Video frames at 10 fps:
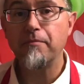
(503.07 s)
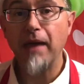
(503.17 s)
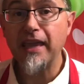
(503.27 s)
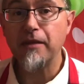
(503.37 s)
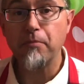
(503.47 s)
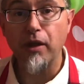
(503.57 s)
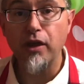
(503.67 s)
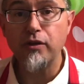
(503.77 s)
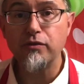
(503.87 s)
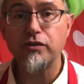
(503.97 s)
making
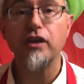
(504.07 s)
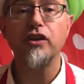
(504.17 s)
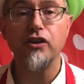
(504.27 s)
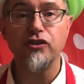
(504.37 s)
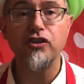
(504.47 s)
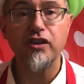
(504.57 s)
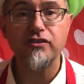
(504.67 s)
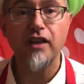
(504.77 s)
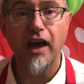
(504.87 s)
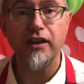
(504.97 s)
balloons, you're
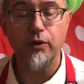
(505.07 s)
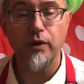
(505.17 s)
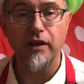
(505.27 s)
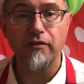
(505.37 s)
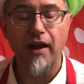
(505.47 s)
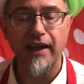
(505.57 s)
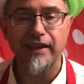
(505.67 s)
just not doing it right.